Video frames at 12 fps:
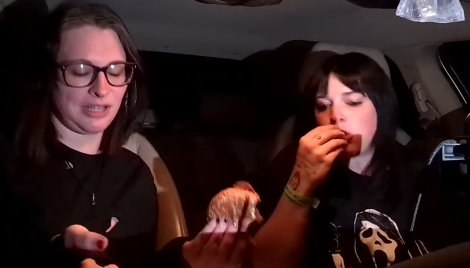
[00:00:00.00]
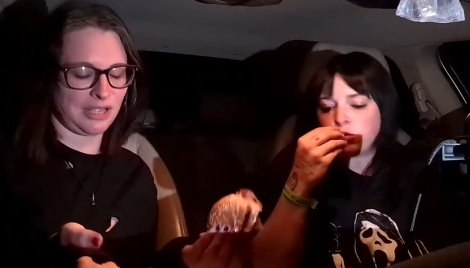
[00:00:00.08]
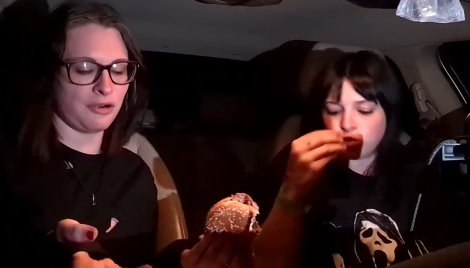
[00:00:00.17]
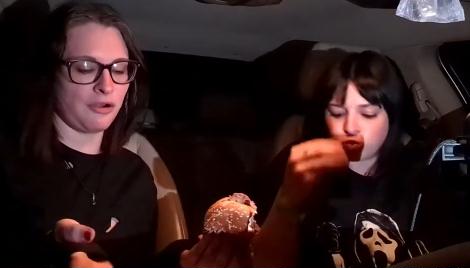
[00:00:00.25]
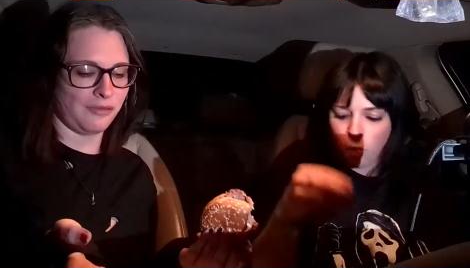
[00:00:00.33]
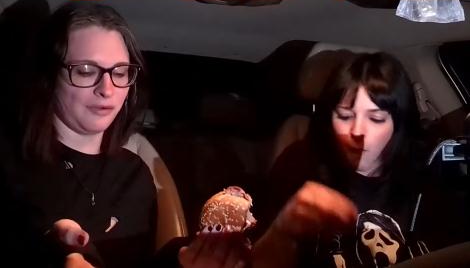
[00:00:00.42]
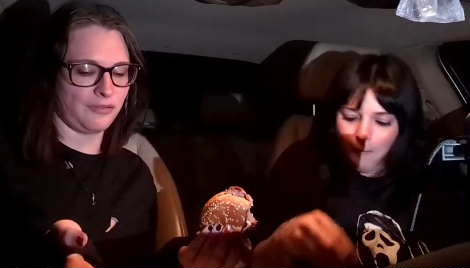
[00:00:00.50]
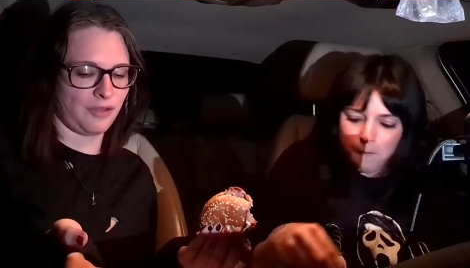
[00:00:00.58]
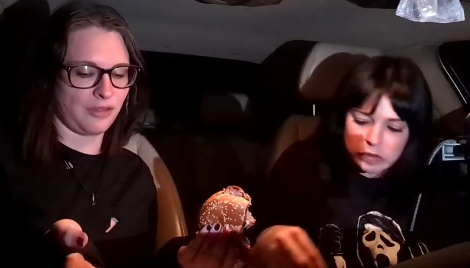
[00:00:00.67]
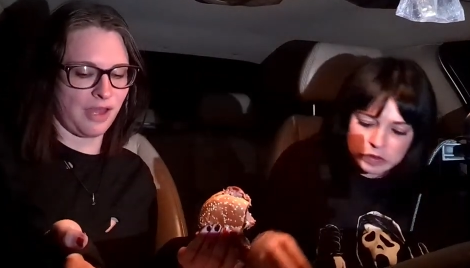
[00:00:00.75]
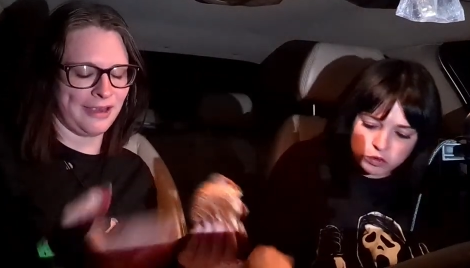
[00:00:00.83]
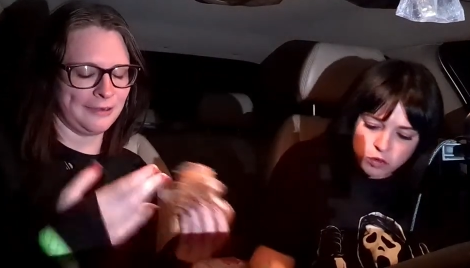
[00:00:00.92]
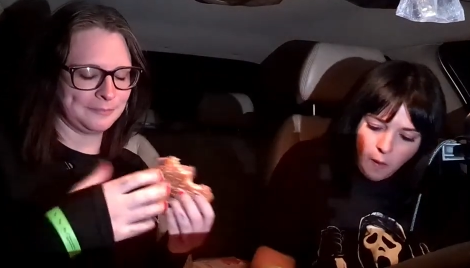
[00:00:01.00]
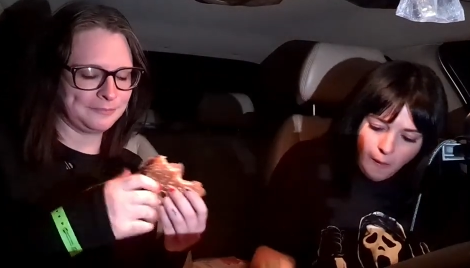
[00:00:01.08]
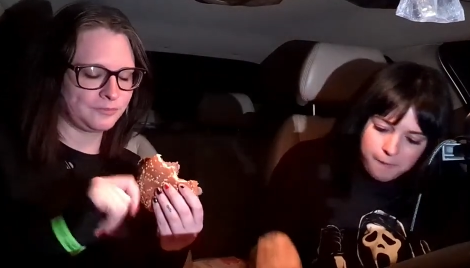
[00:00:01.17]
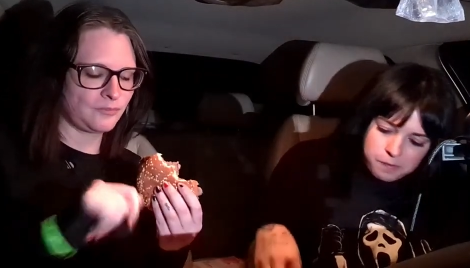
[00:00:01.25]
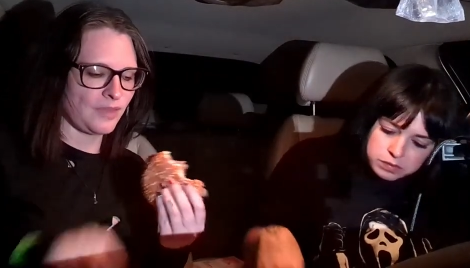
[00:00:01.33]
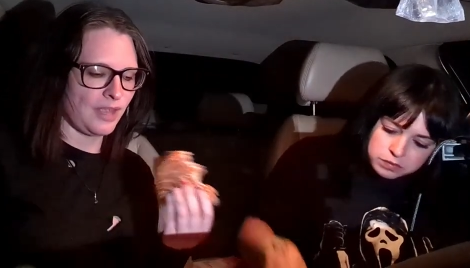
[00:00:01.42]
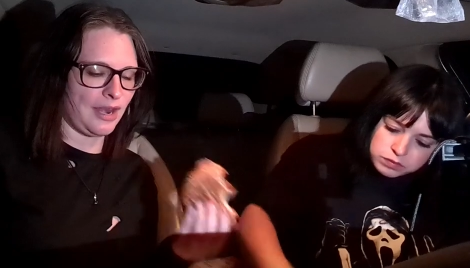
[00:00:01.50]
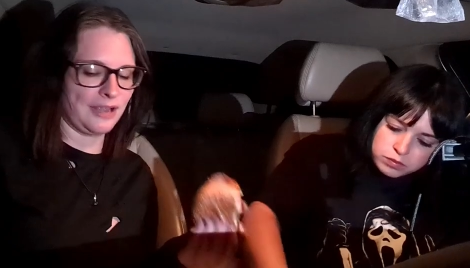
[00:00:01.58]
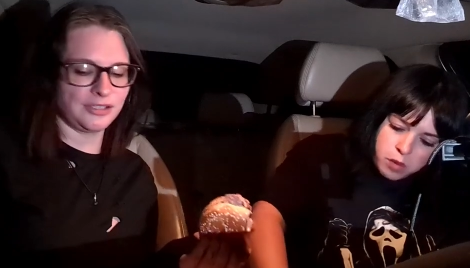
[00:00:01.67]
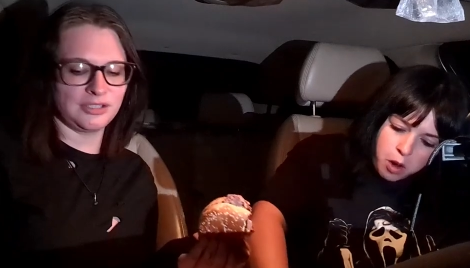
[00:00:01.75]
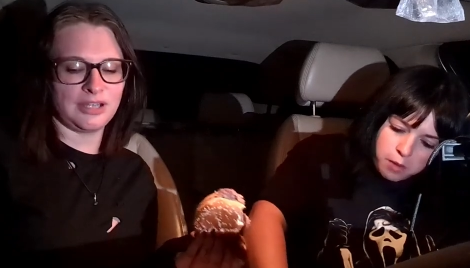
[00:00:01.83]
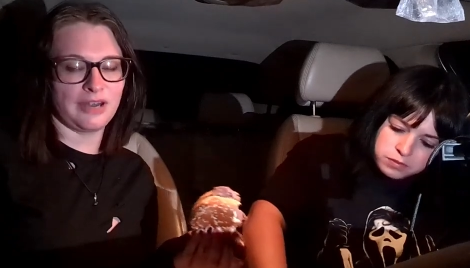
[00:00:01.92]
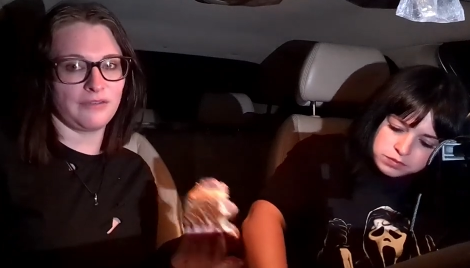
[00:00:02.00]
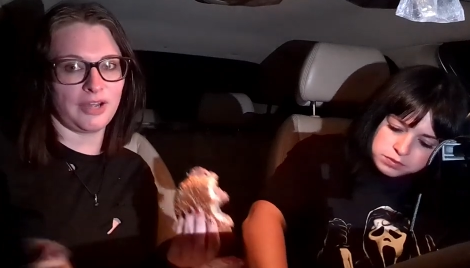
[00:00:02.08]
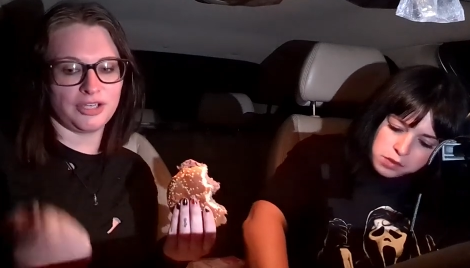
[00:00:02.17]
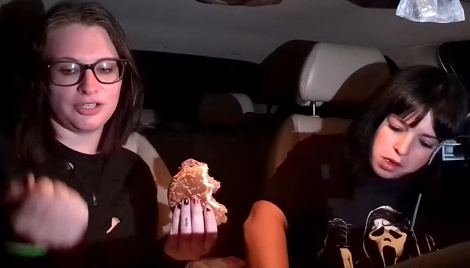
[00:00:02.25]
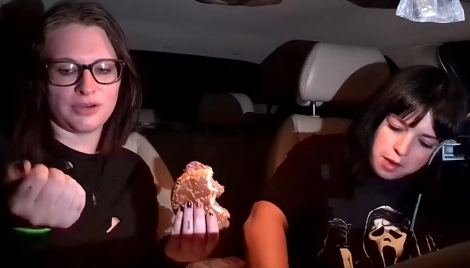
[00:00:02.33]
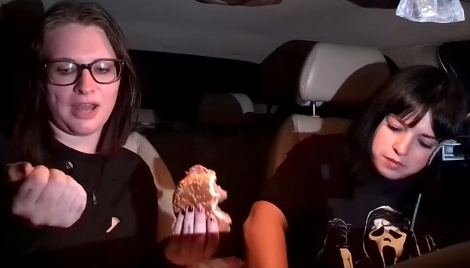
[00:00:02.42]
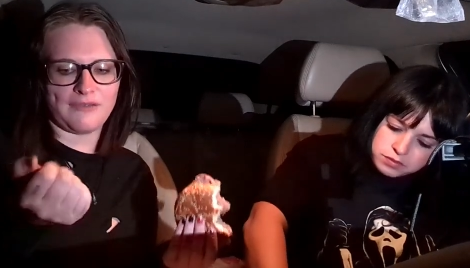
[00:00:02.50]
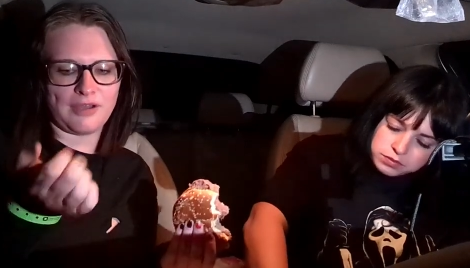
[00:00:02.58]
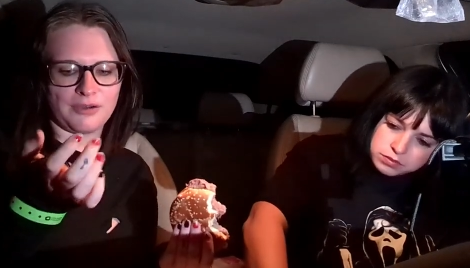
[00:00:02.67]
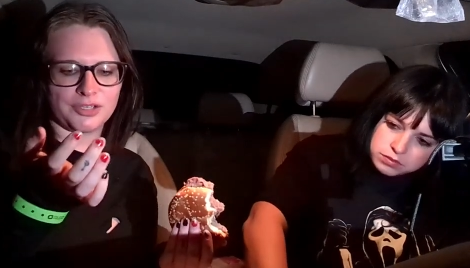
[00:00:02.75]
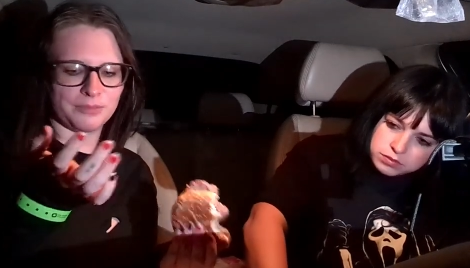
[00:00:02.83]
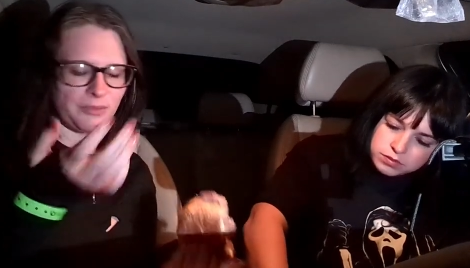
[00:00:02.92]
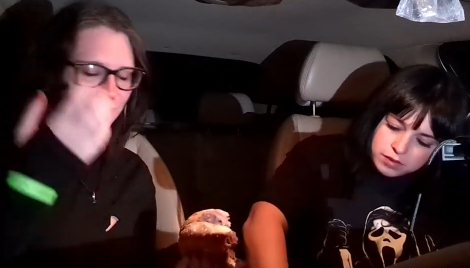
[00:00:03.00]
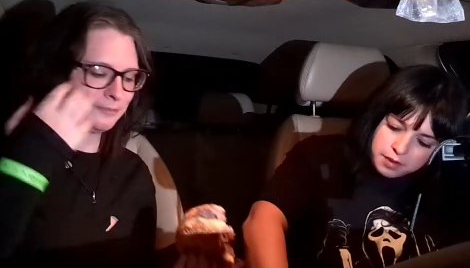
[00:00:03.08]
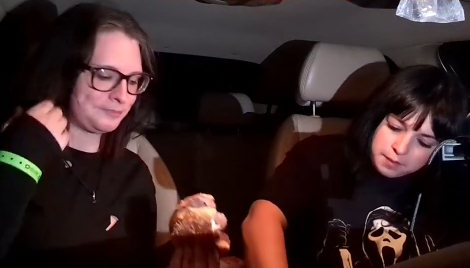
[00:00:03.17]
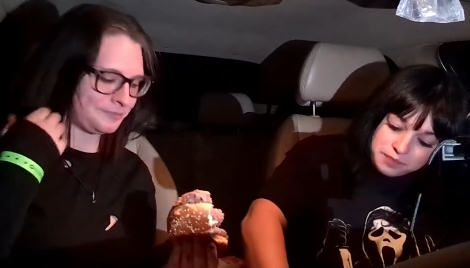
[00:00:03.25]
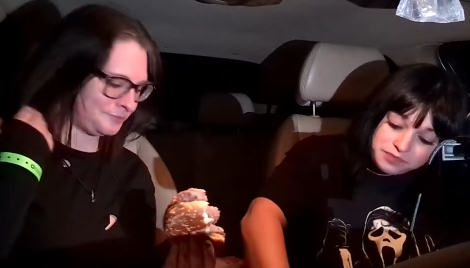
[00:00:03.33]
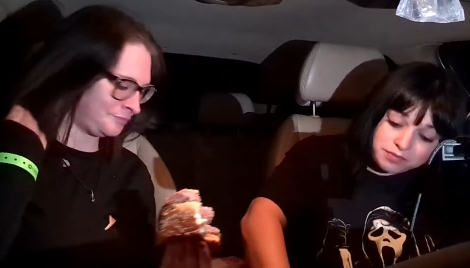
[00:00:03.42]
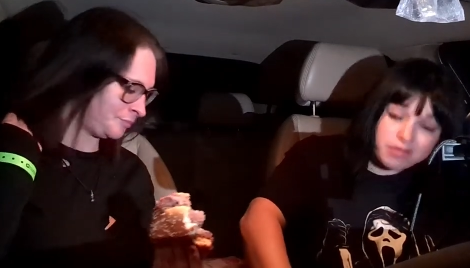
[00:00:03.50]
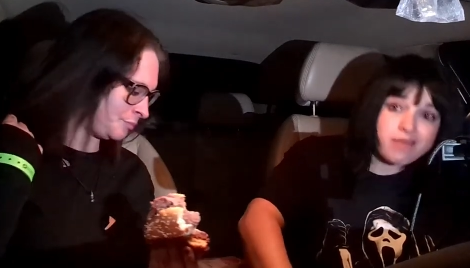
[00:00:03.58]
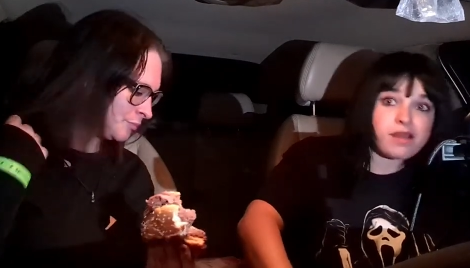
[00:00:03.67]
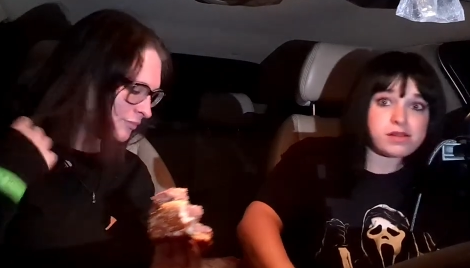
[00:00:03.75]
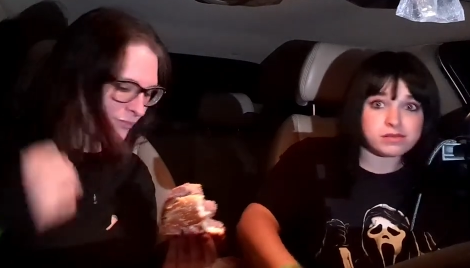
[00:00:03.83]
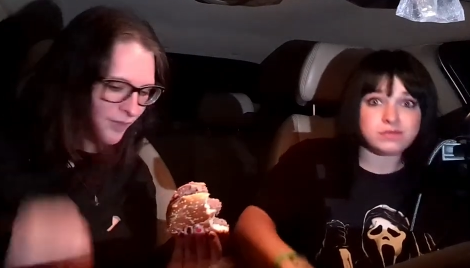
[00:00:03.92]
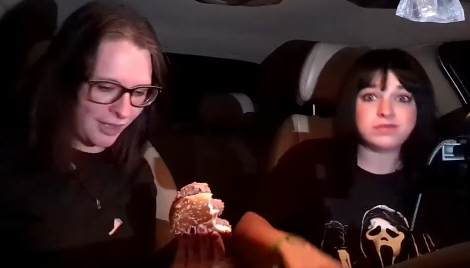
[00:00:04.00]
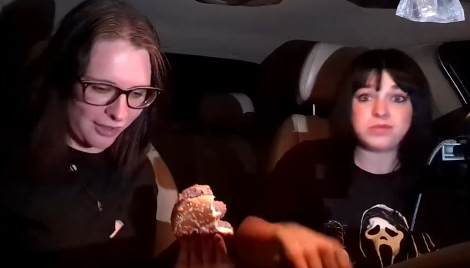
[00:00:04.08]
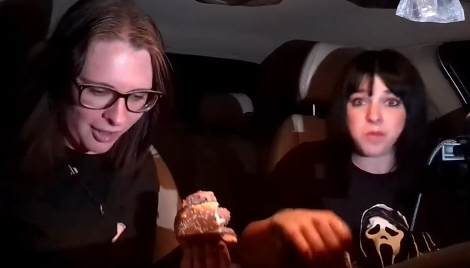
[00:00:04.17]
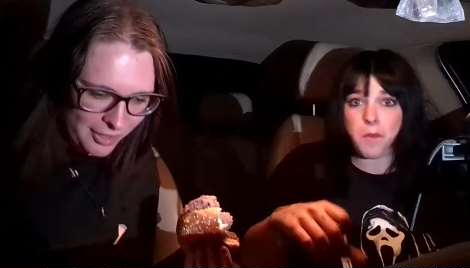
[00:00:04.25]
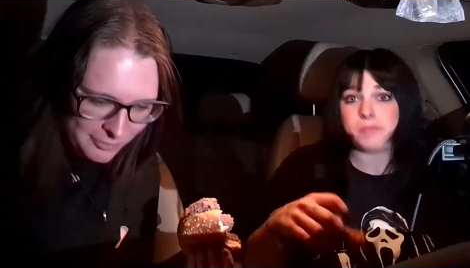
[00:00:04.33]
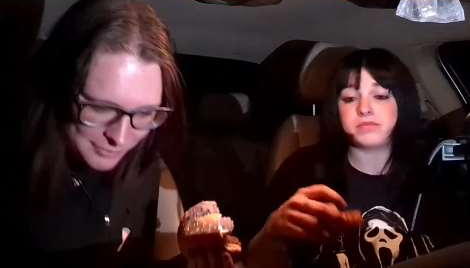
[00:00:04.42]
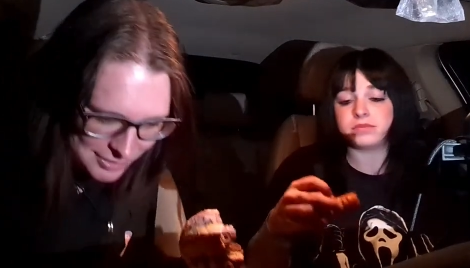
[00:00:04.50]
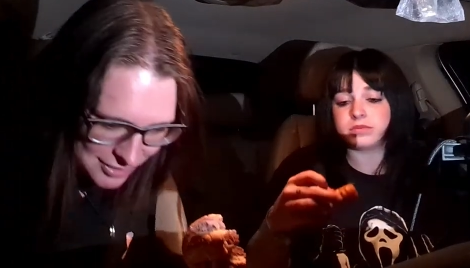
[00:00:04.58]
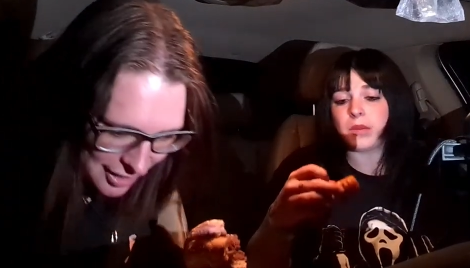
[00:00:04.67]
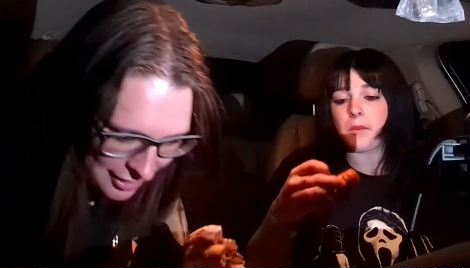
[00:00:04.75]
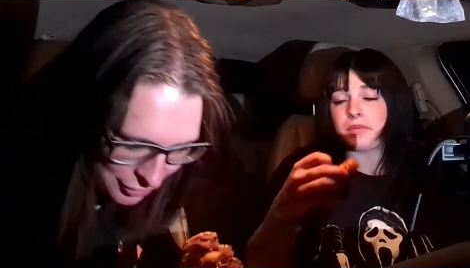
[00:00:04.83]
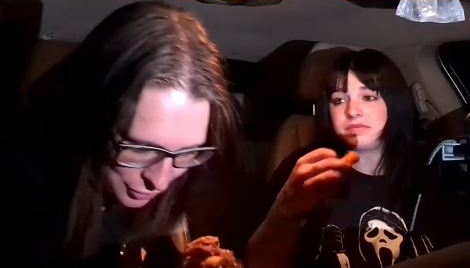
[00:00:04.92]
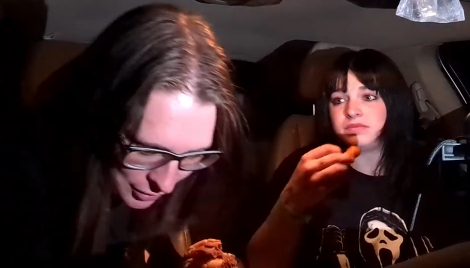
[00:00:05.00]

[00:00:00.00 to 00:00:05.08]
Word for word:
Speaker 1: in like an overflow line. And I stood in line for like 2.5 hours. But I got him to sign.